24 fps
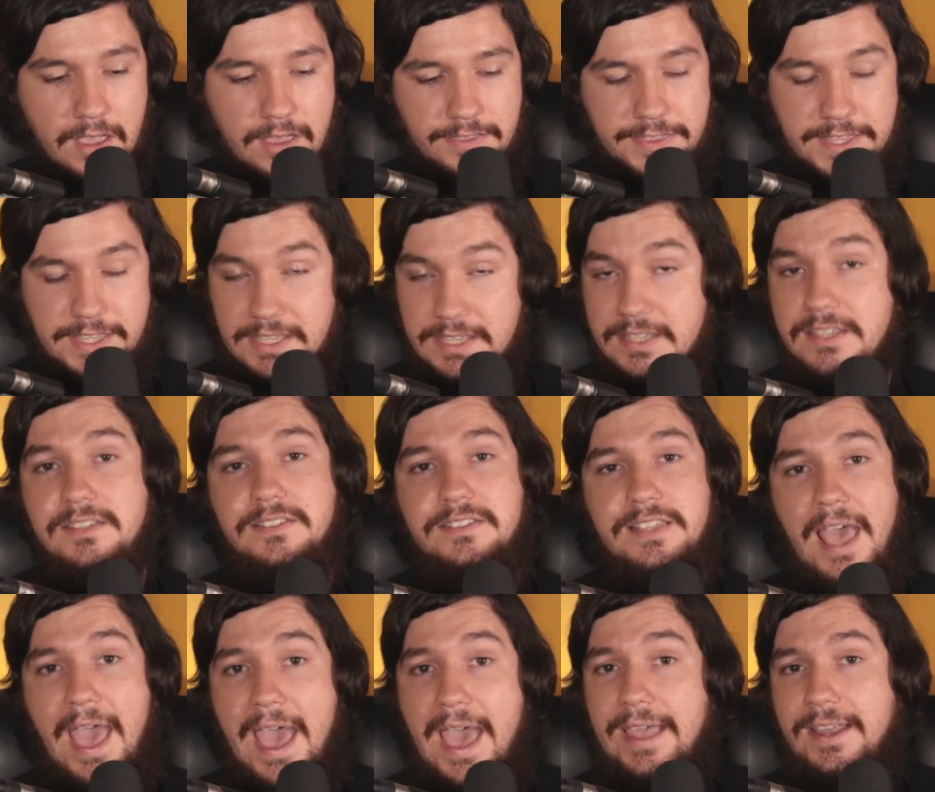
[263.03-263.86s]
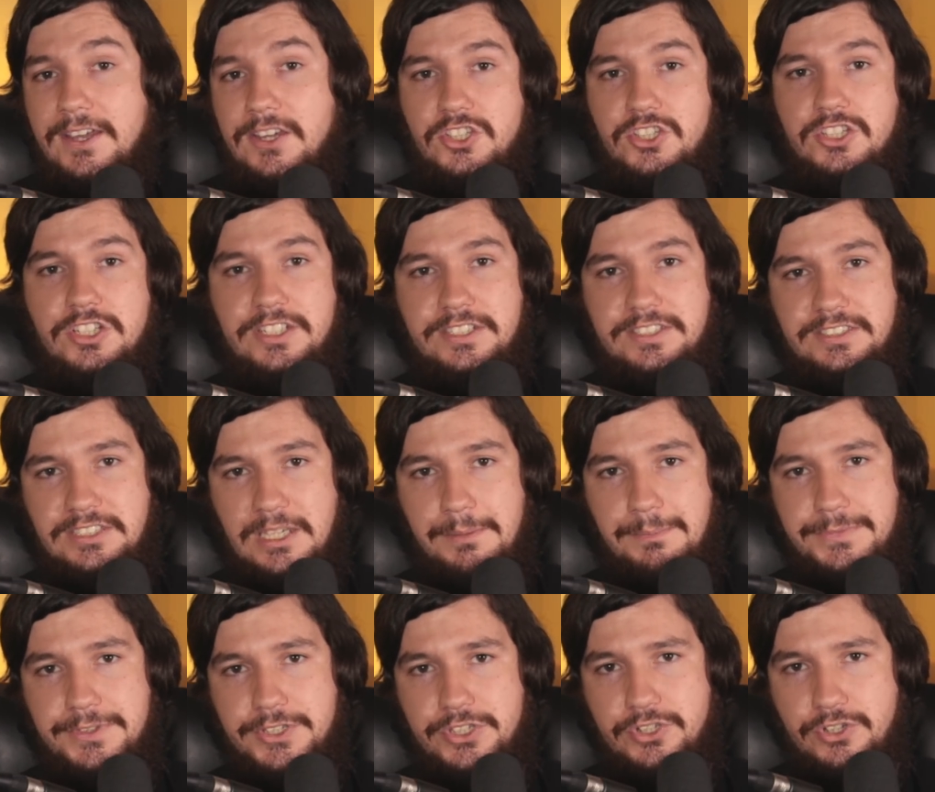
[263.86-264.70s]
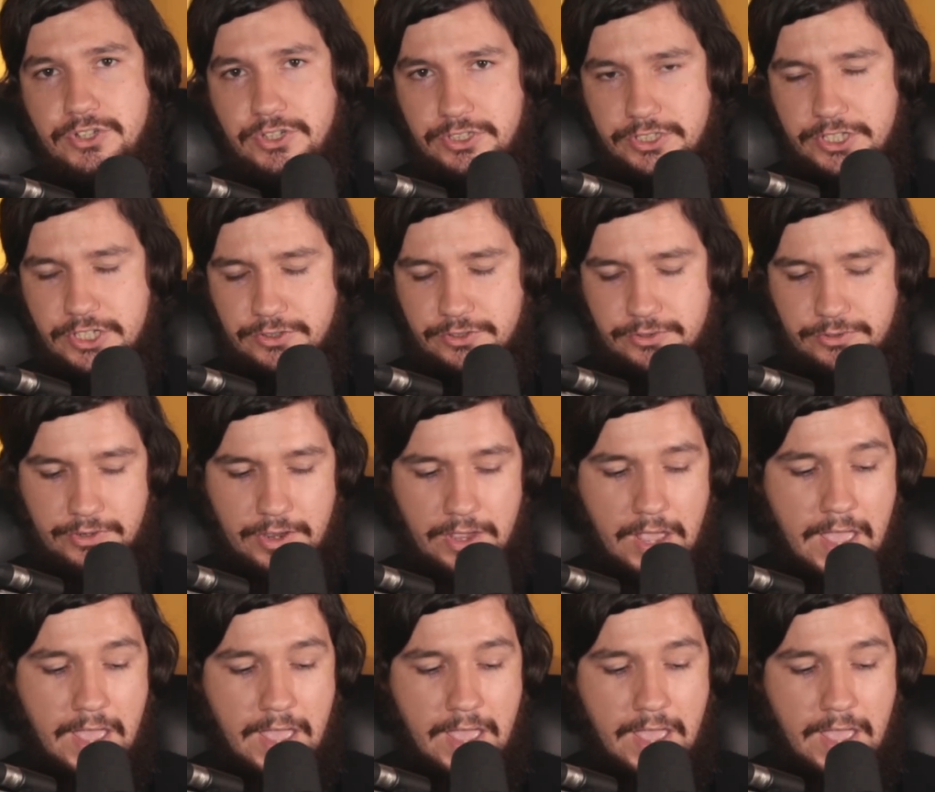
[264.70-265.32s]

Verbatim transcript: There is actually something you can do.